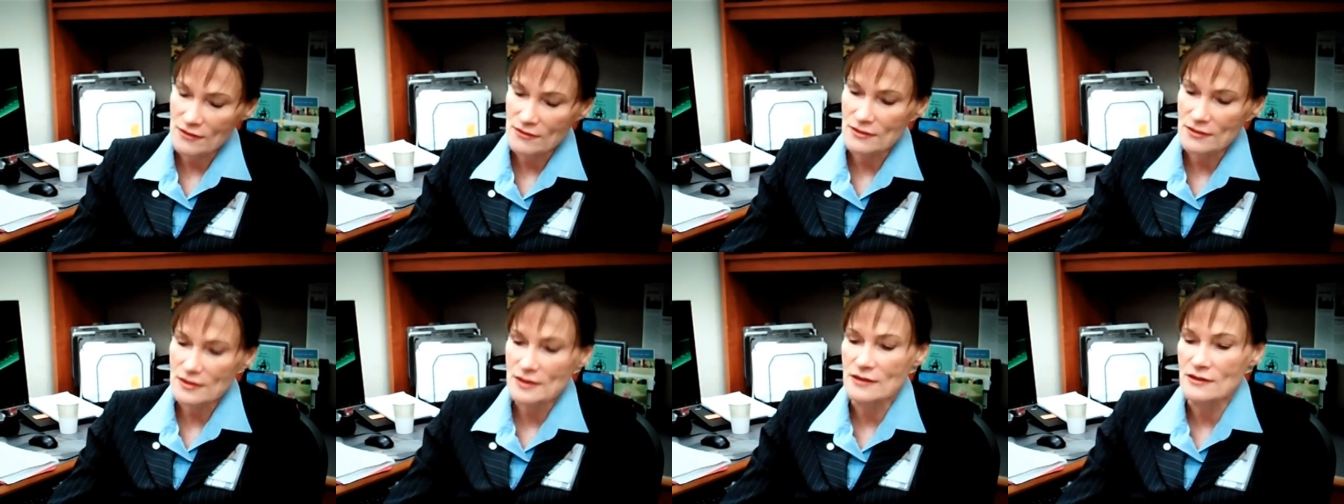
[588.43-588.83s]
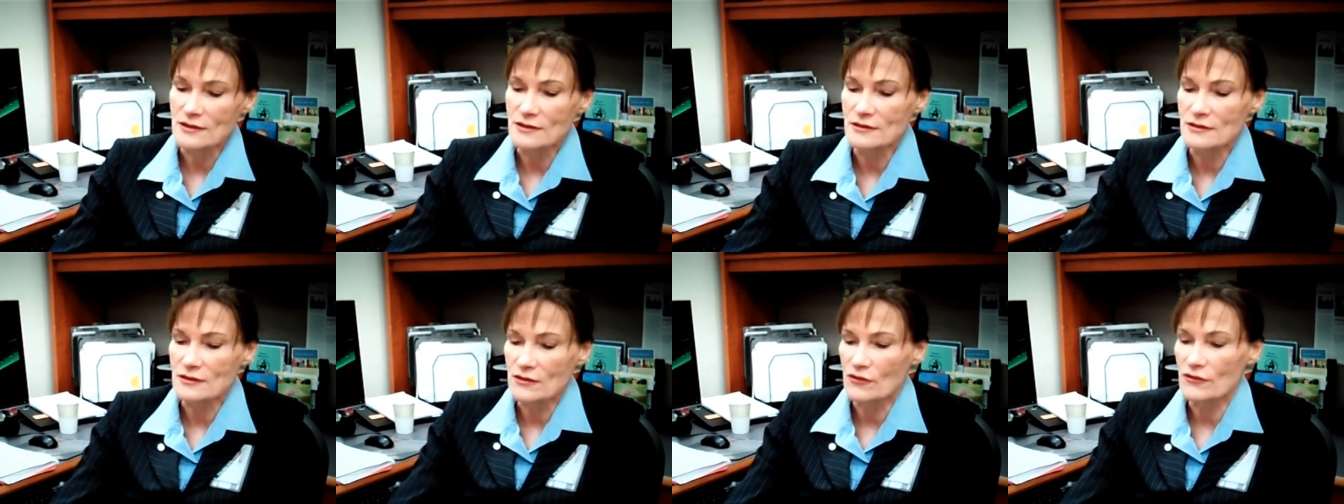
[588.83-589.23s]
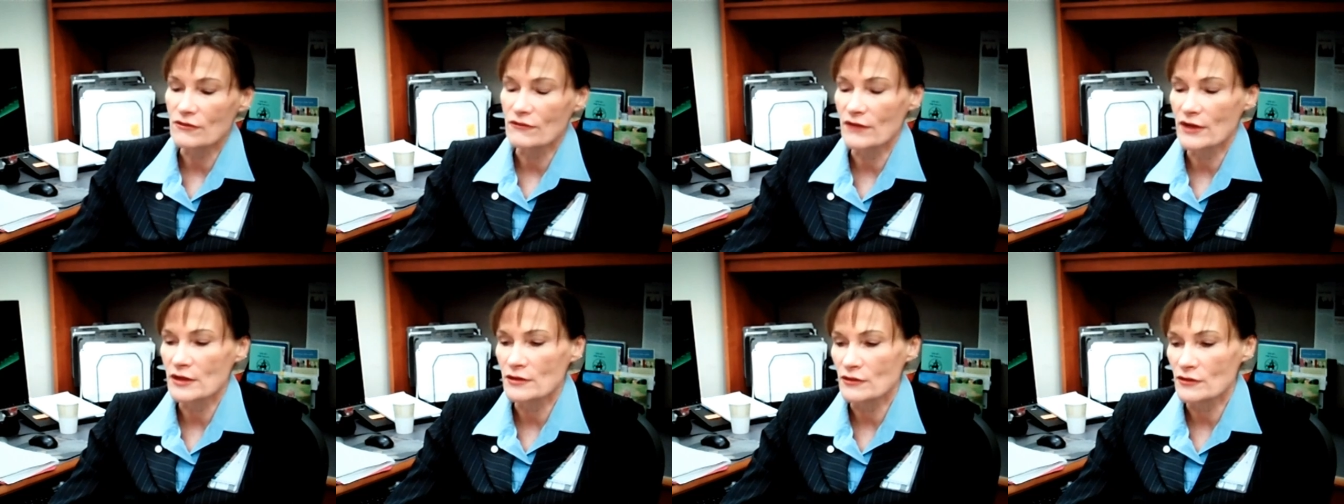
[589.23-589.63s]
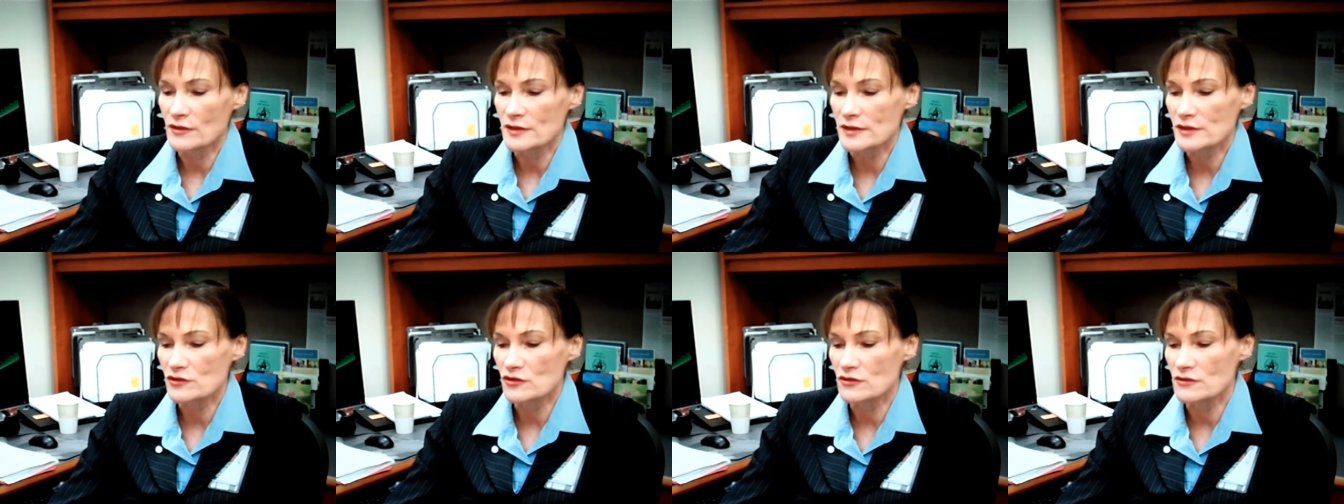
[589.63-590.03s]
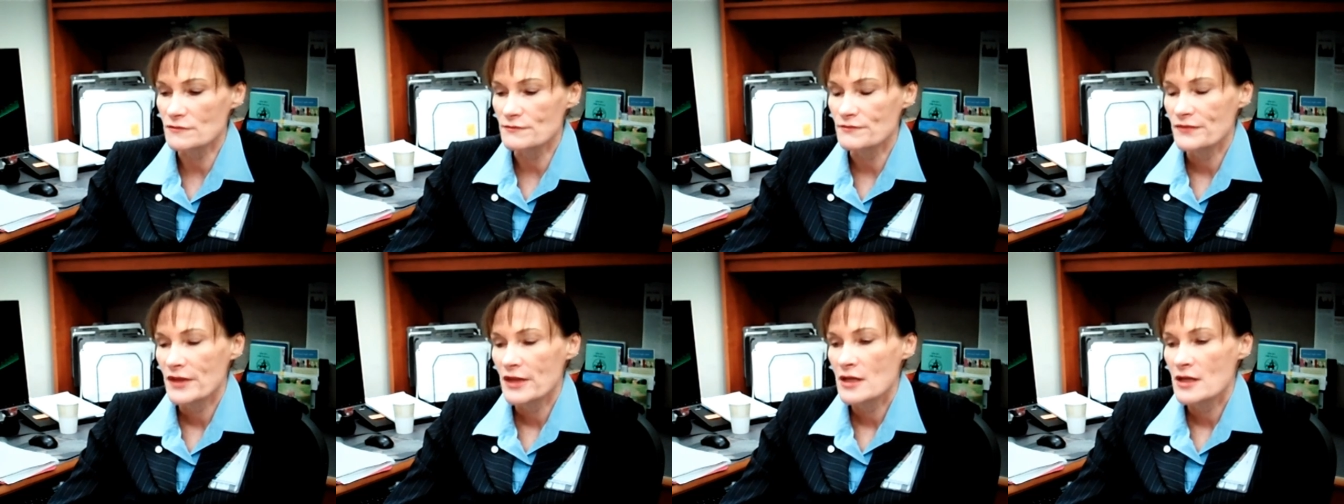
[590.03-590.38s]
and seeking to go through veterinary school.